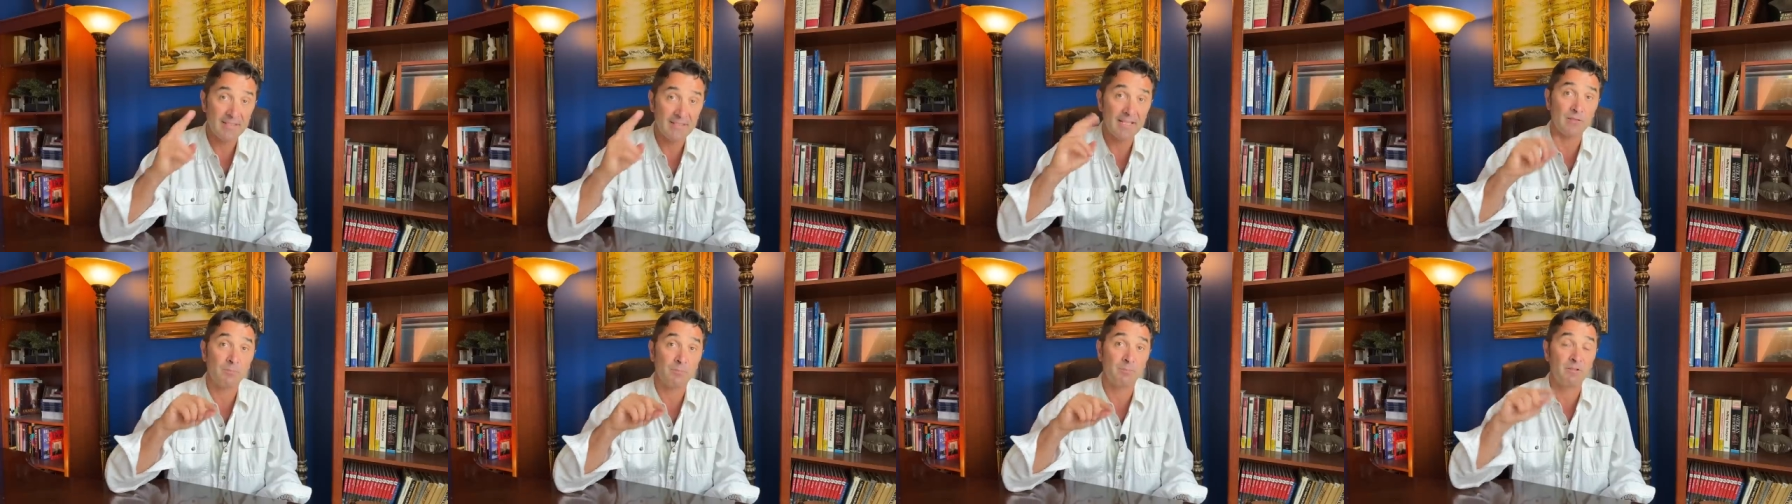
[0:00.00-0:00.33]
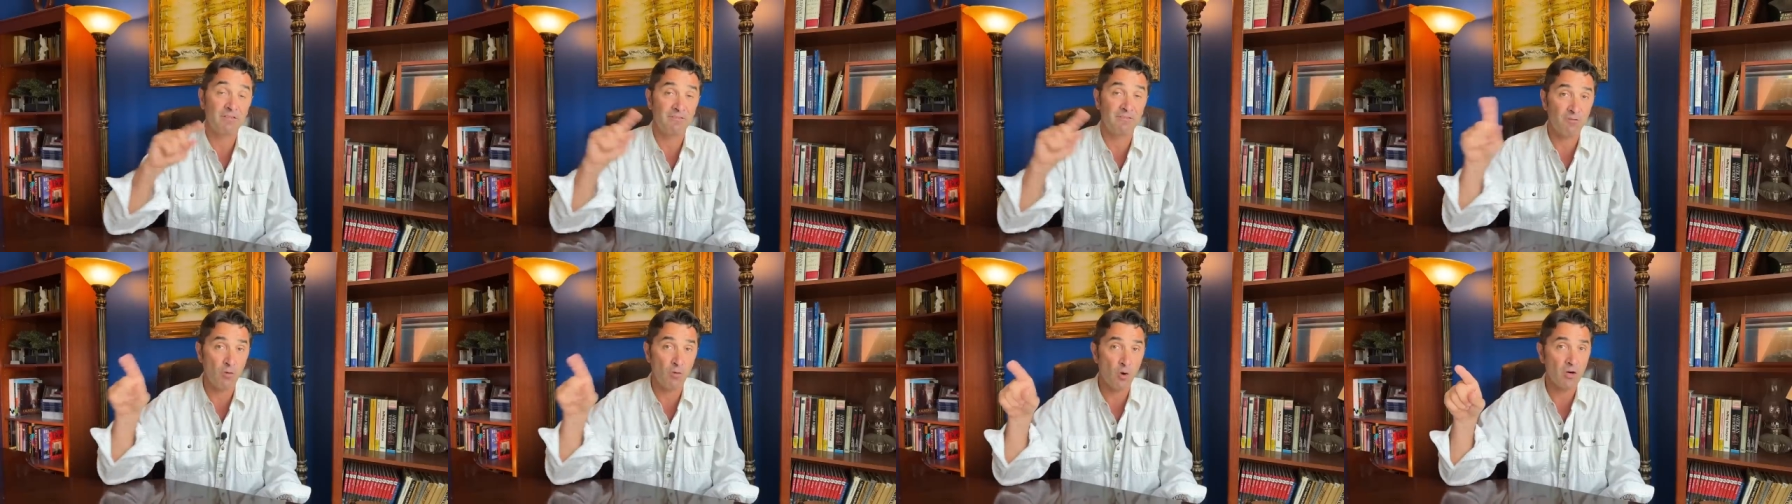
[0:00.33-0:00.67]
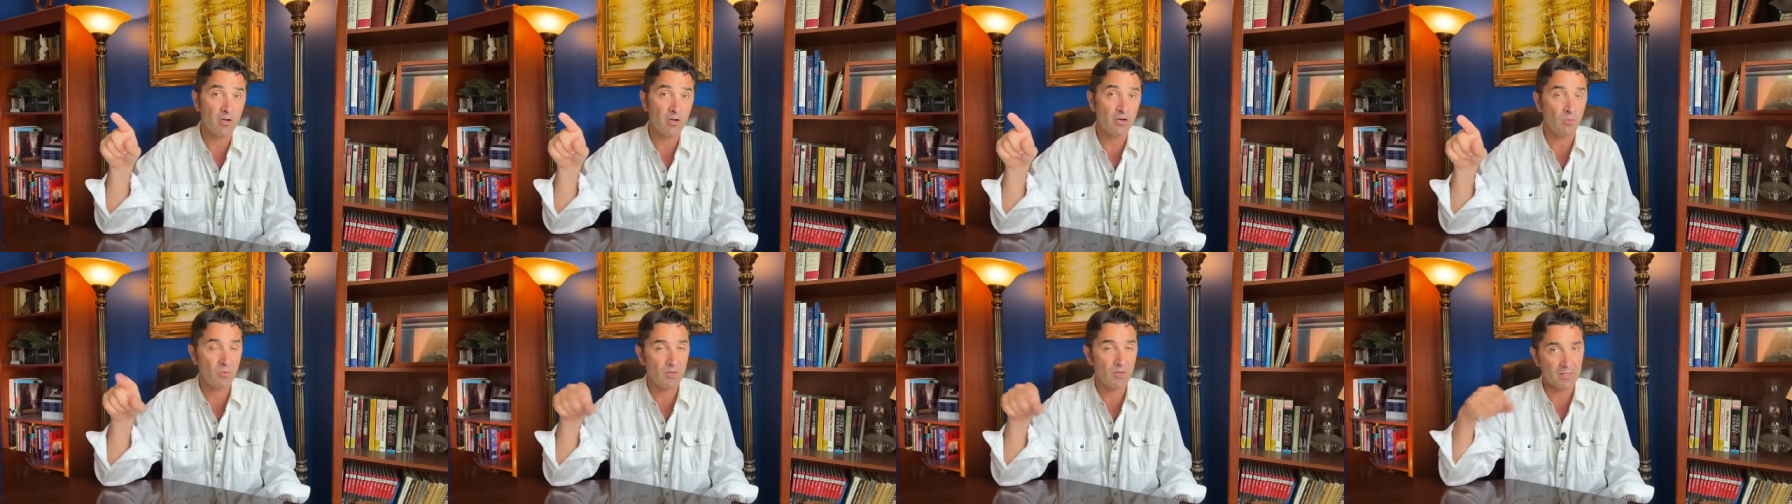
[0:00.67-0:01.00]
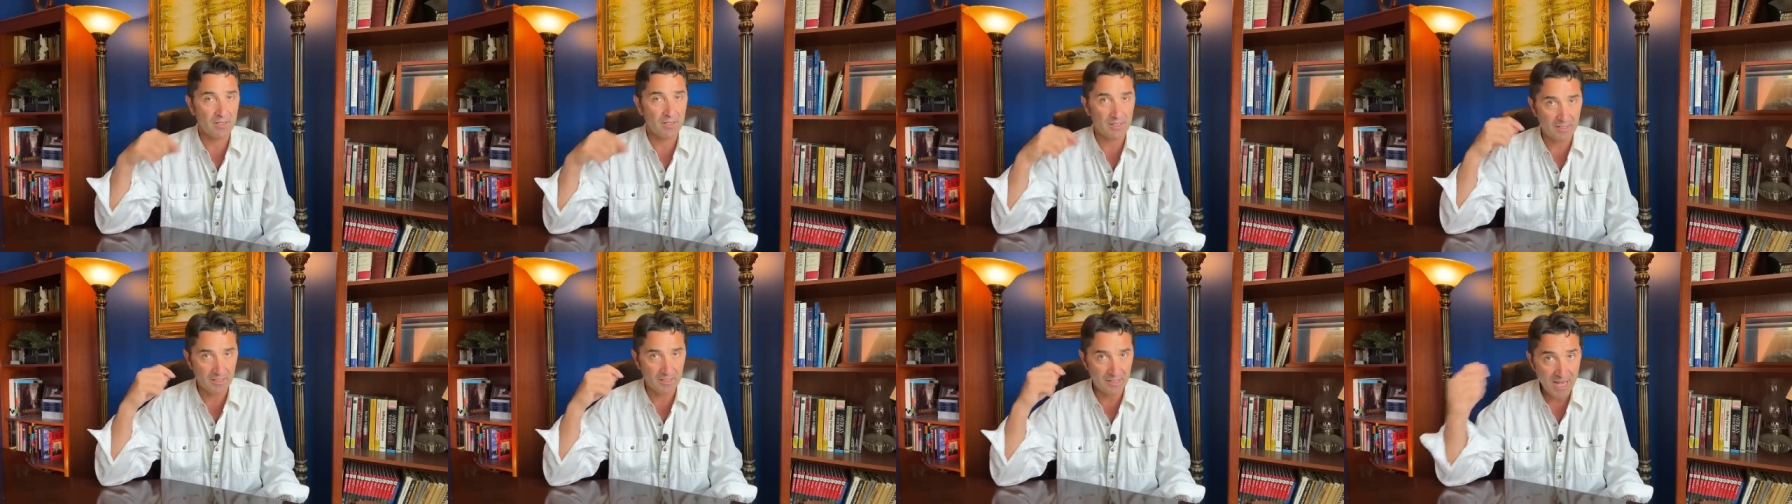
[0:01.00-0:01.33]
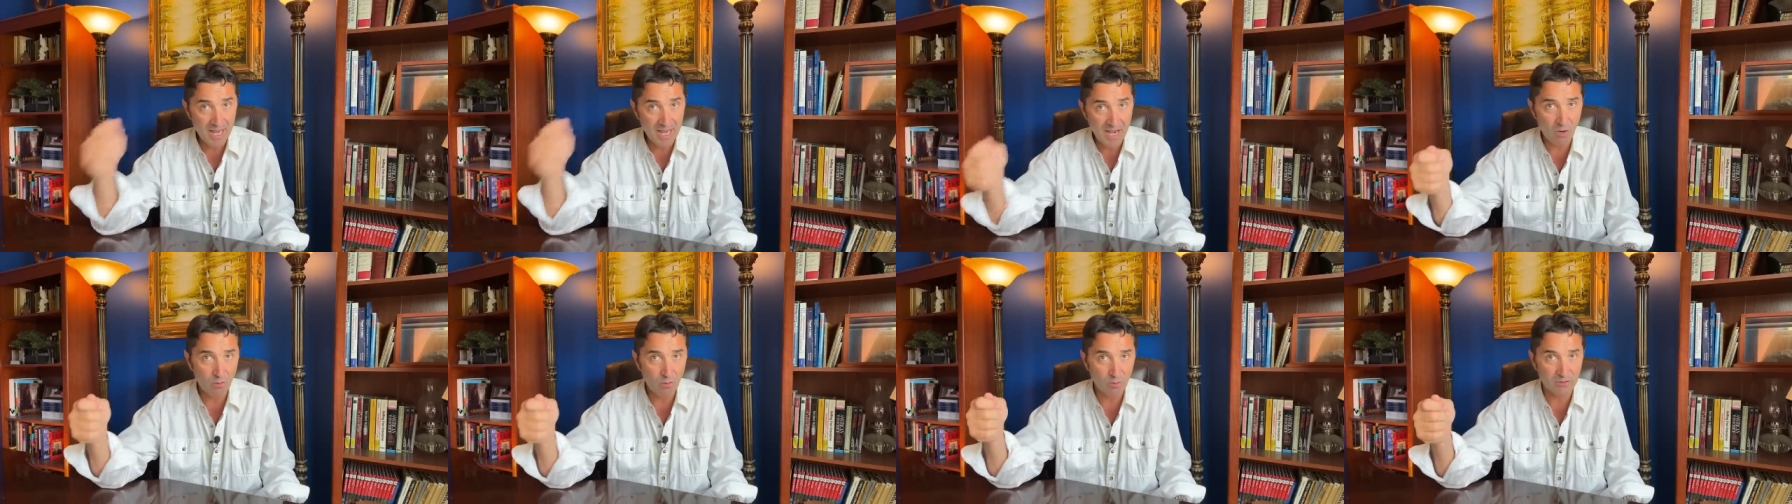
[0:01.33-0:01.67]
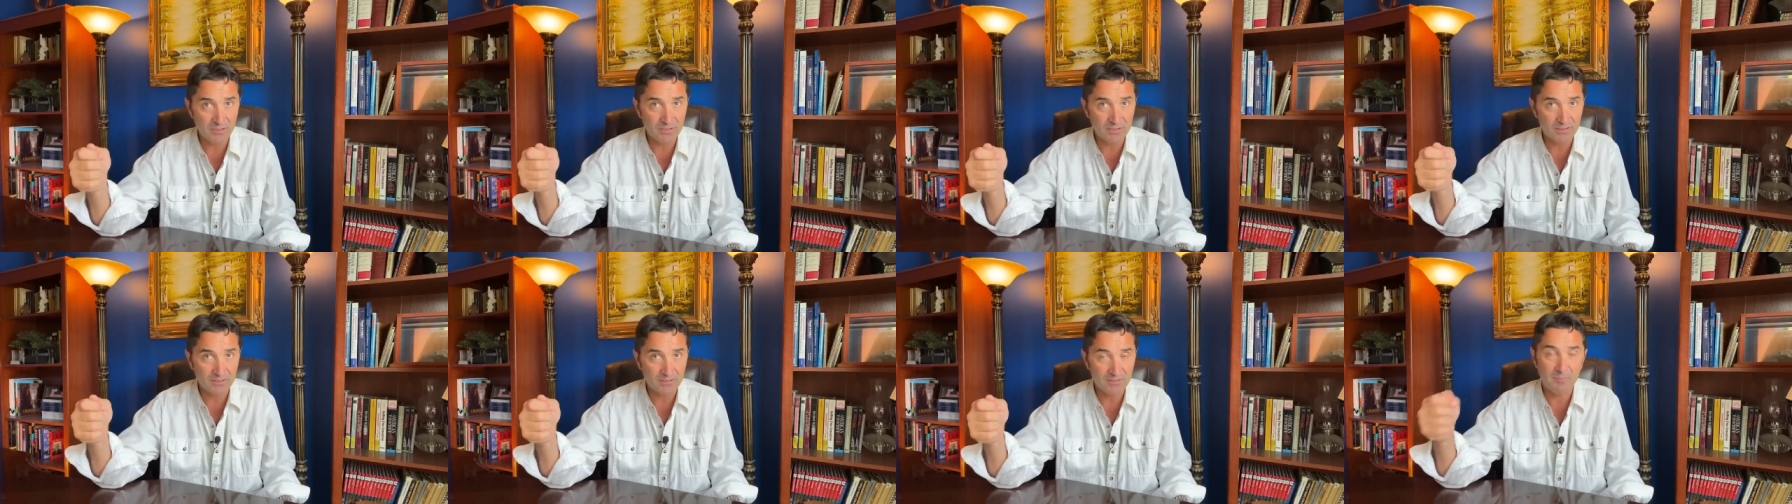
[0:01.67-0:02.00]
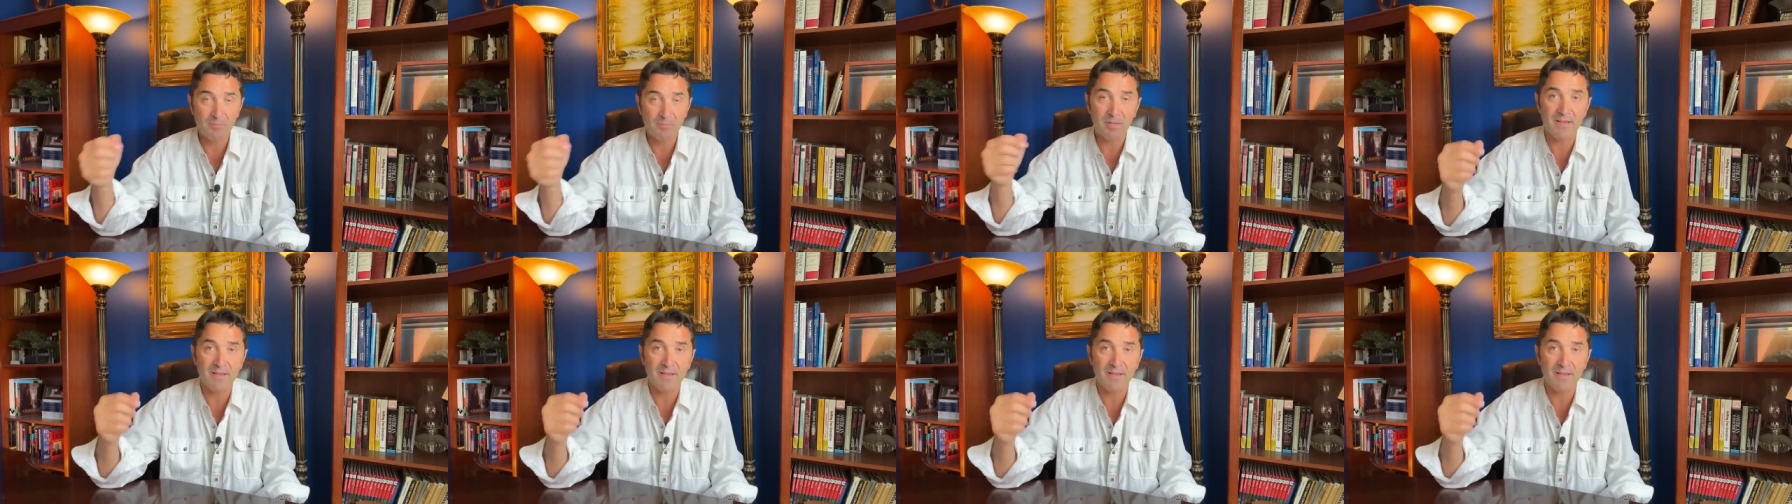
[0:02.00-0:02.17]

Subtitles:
that before were allowed,